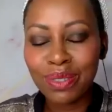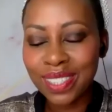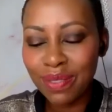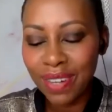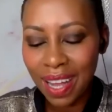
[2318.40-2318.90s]

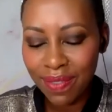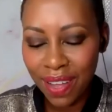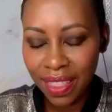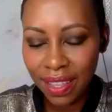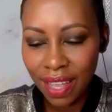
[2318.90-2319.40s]
stuff, Clive.
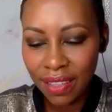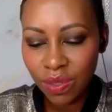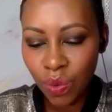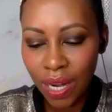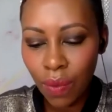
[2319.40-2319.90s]
I think
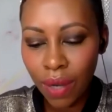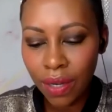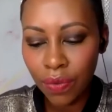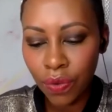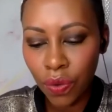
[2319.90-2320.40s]
that's really
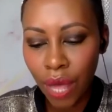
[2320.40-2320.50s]
wonderful.